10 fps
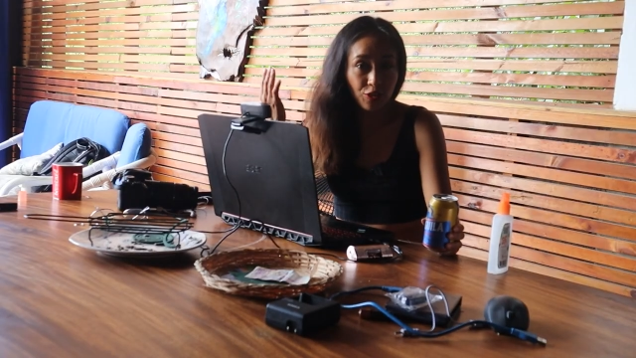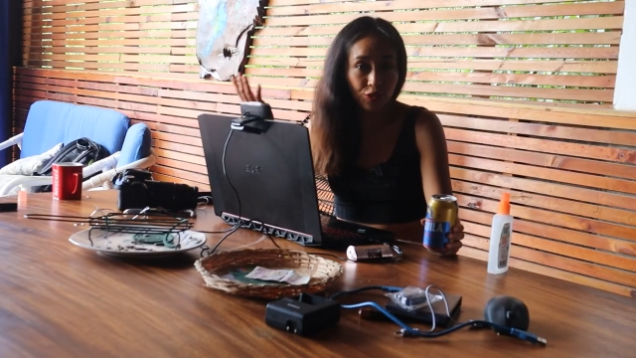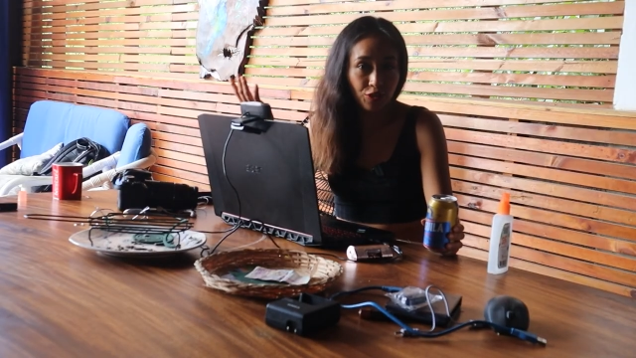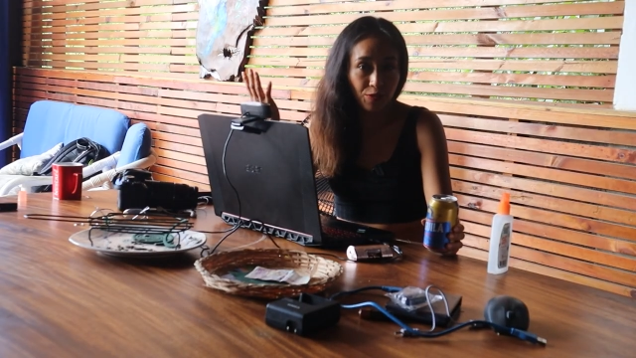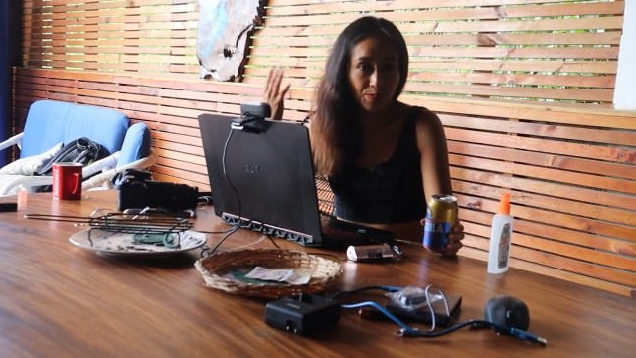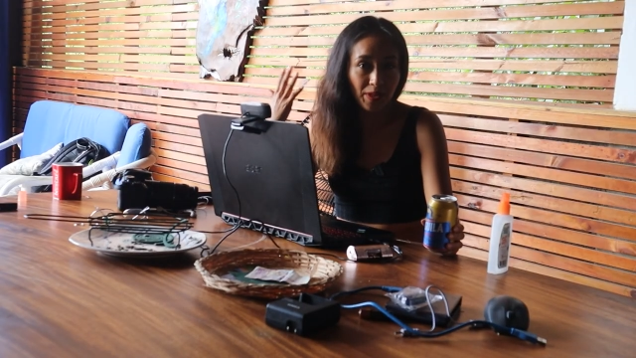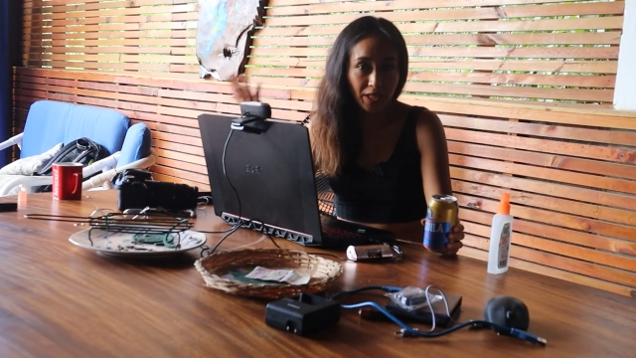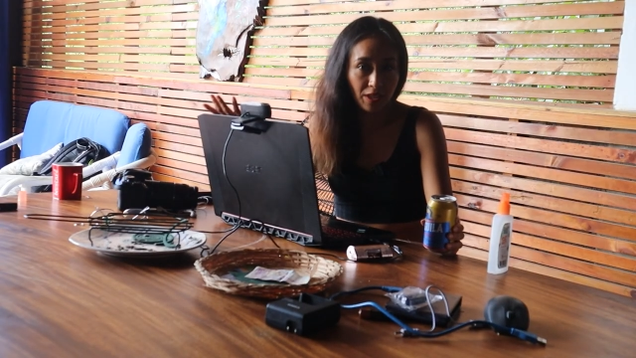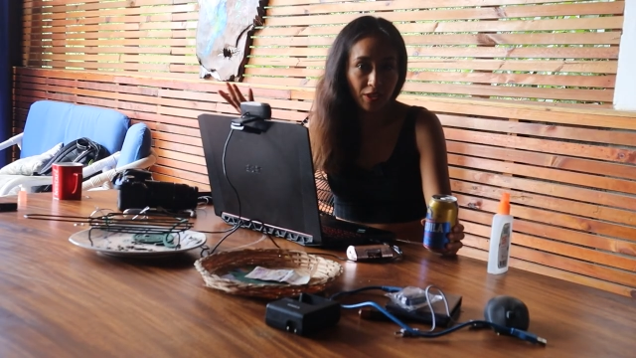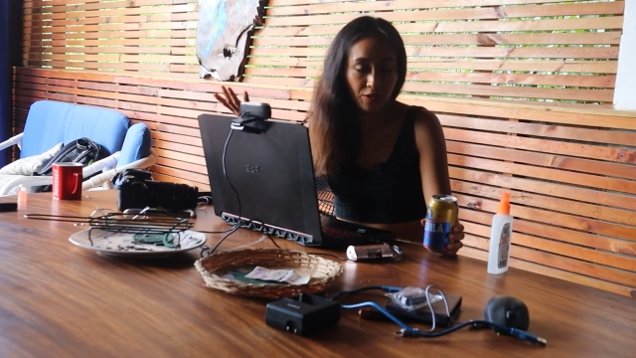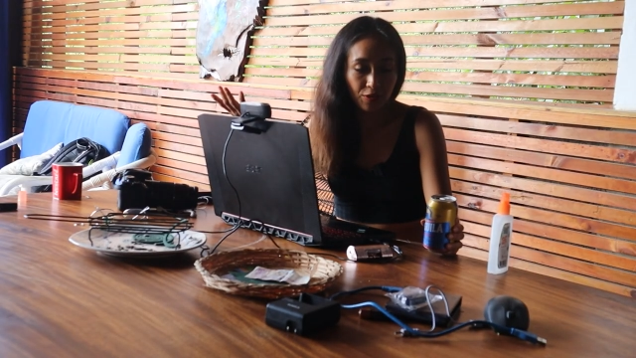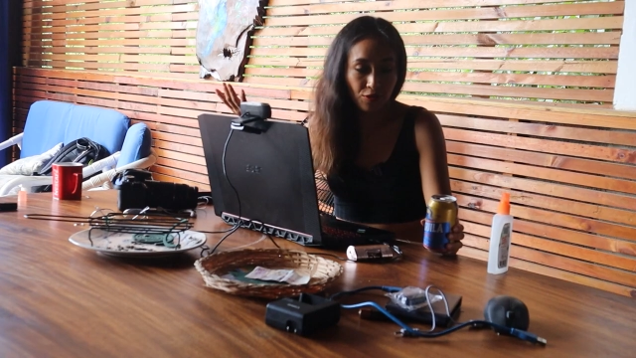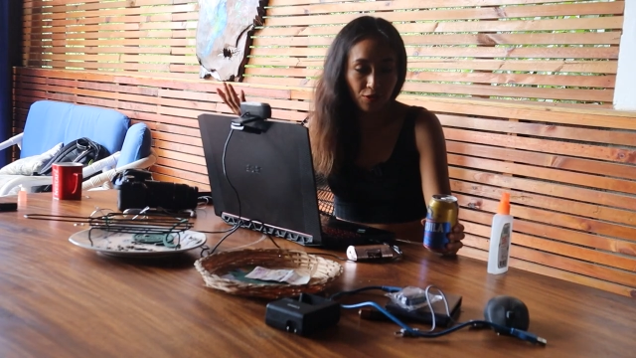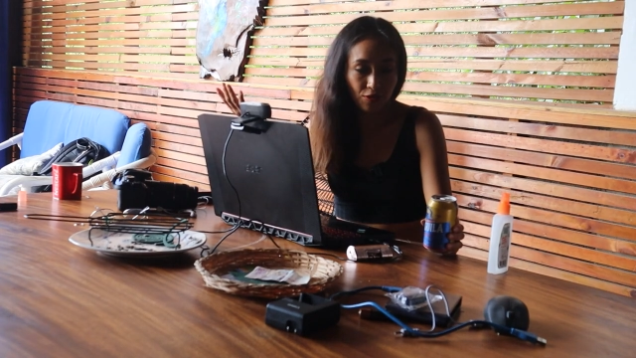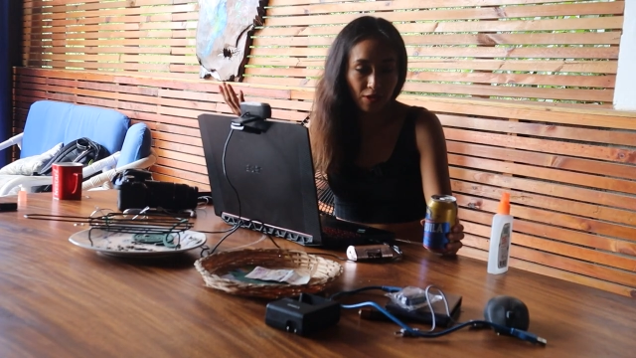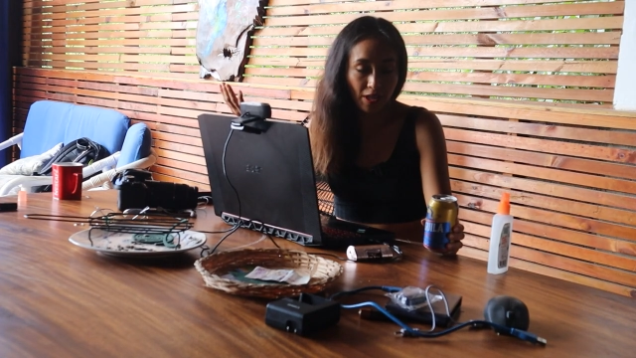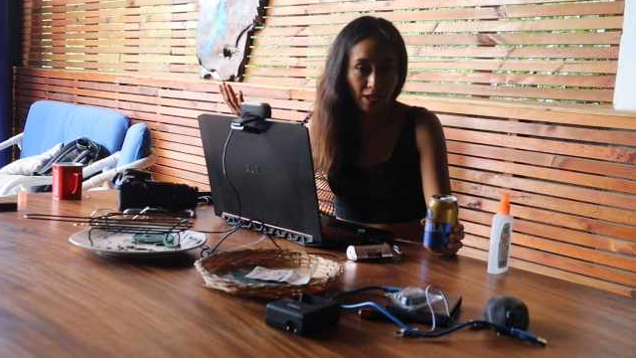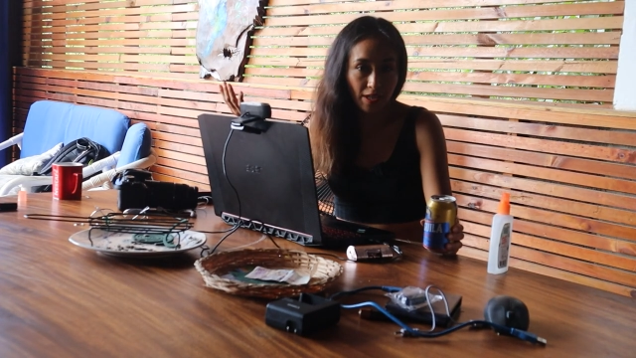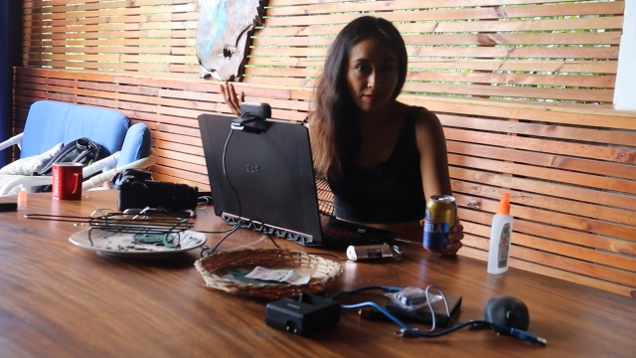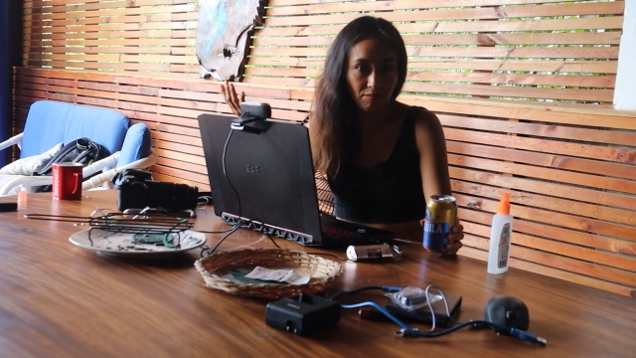YouTube videos
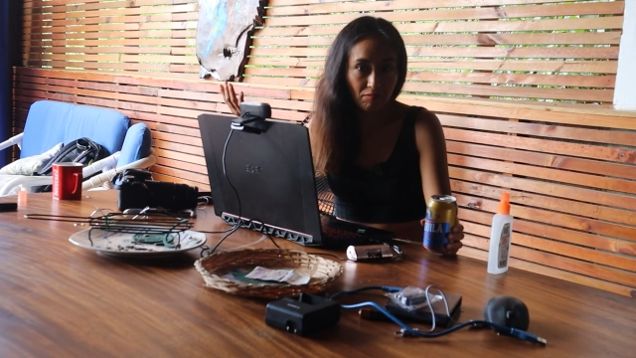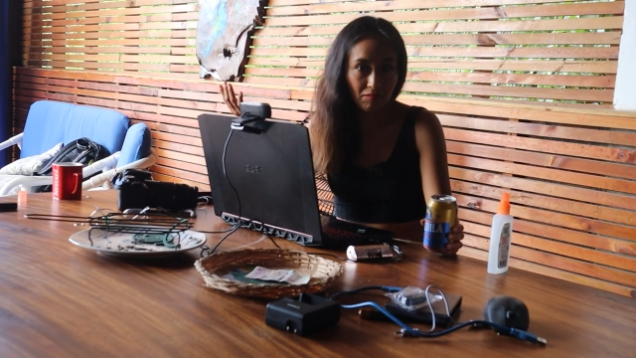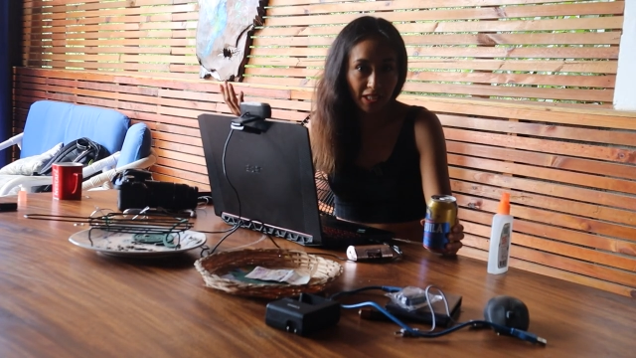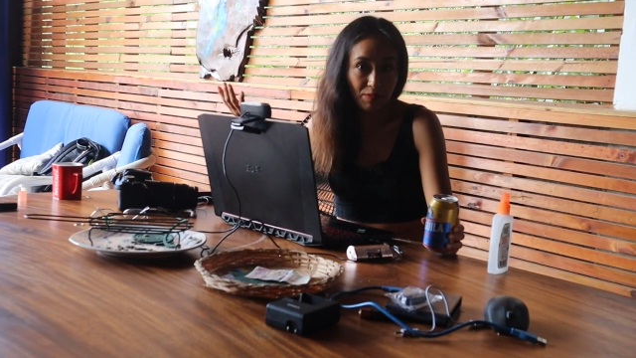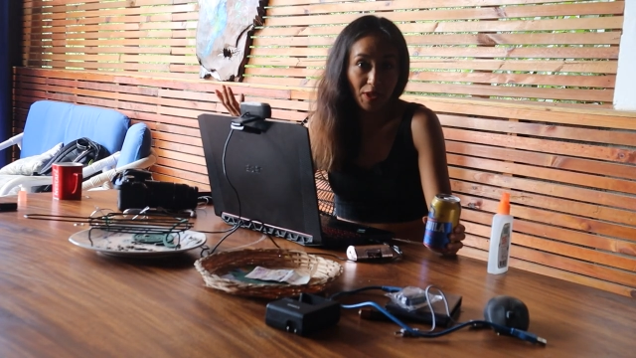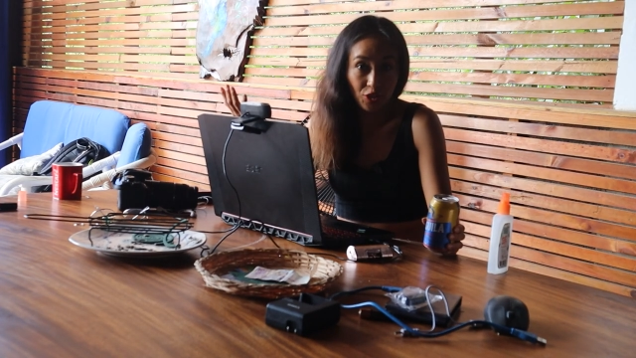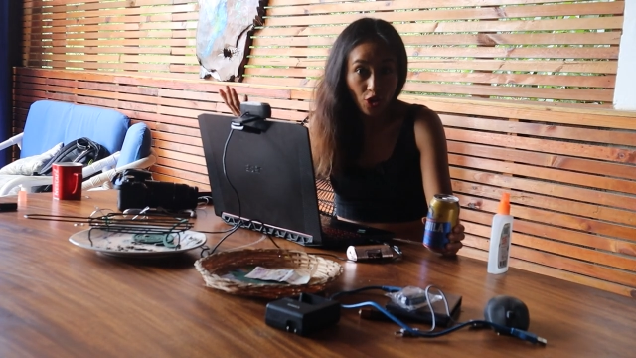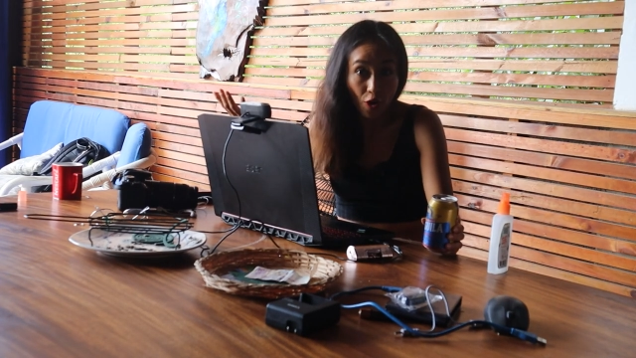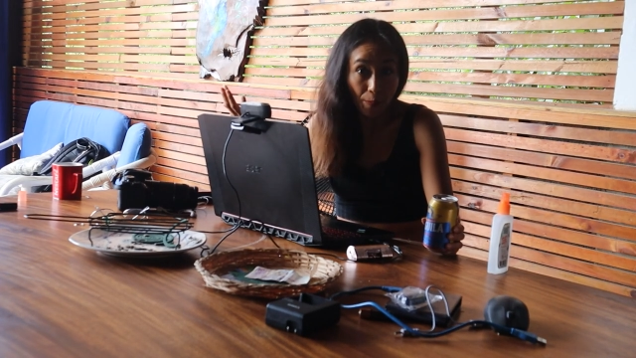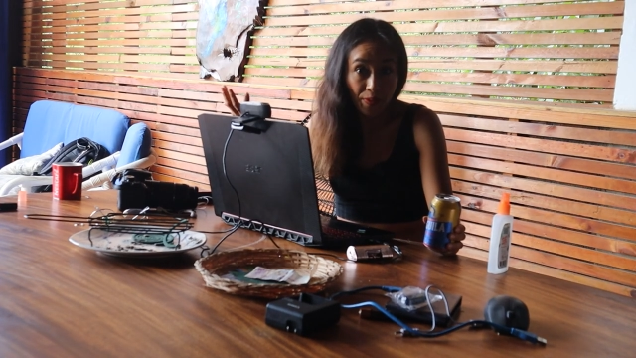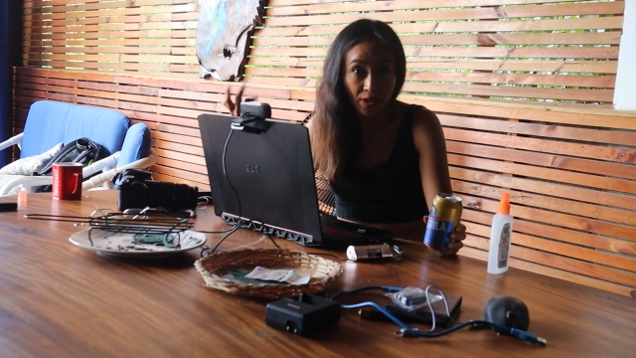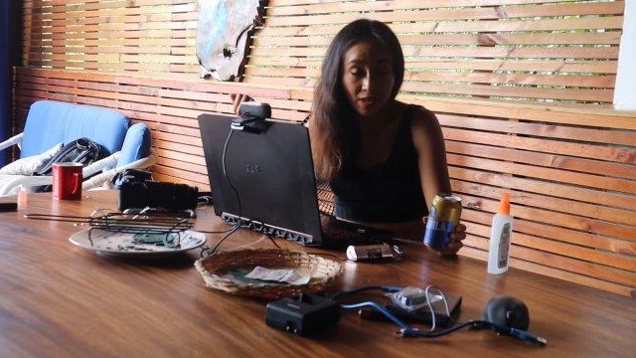is my job.